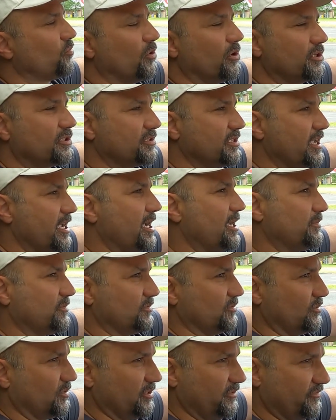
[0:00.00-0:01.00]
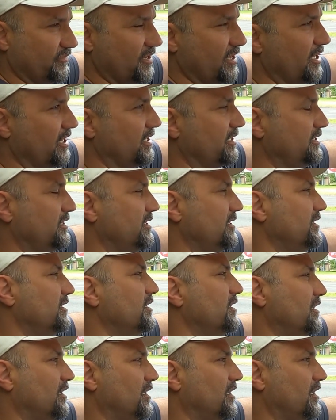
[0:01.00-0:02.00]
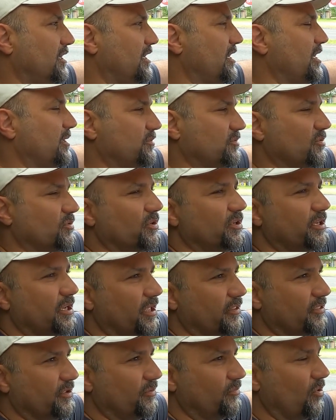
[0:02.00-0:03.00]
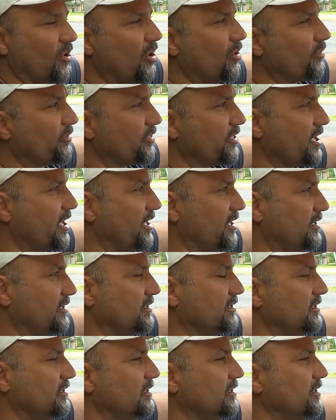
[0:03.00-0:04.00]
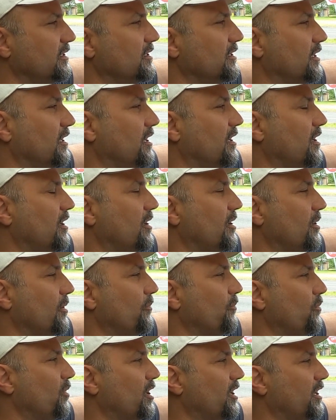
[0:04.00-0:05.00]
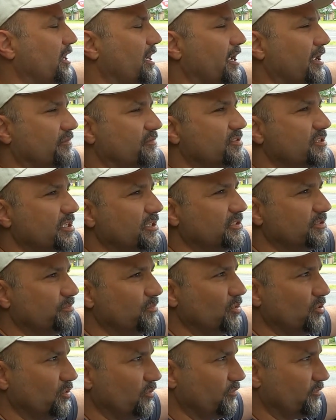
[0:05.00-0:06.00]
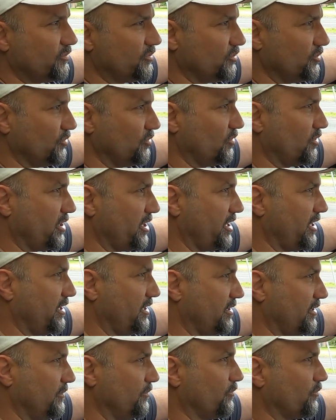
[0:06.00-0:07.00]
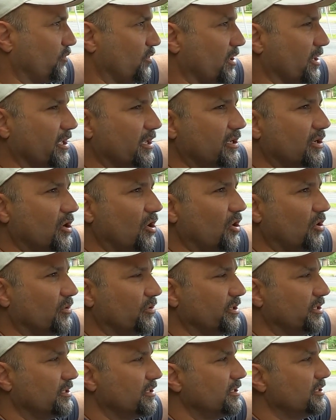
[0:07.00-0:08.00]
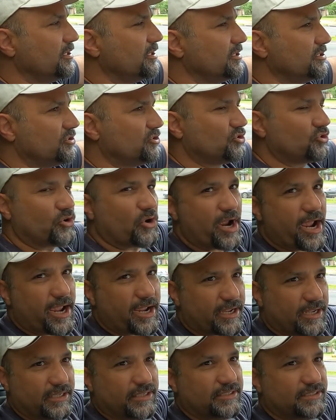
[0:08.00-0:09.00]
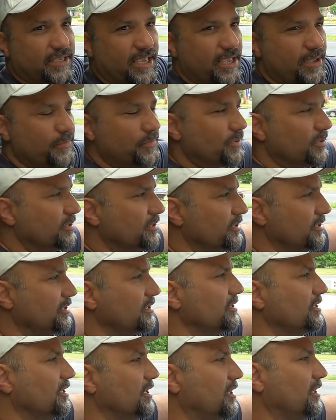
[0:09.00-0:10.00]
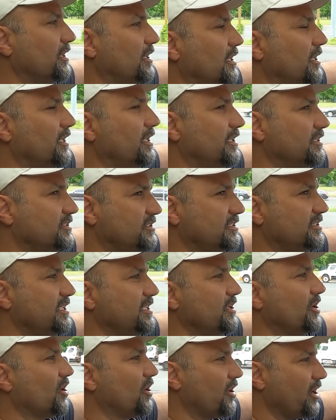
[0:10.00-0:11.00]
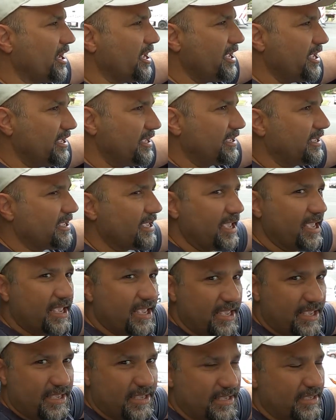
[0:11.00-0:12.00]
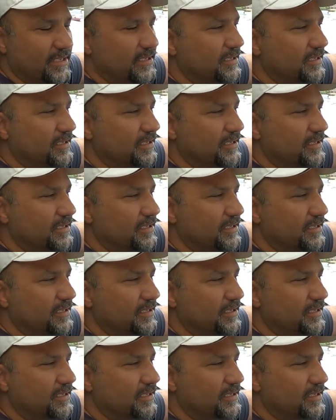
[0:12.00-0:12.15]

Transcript: works absolutely fine. Absolutely nothing wrong with that. But I have since moved to a product called track tape, and it's T-R-A-K.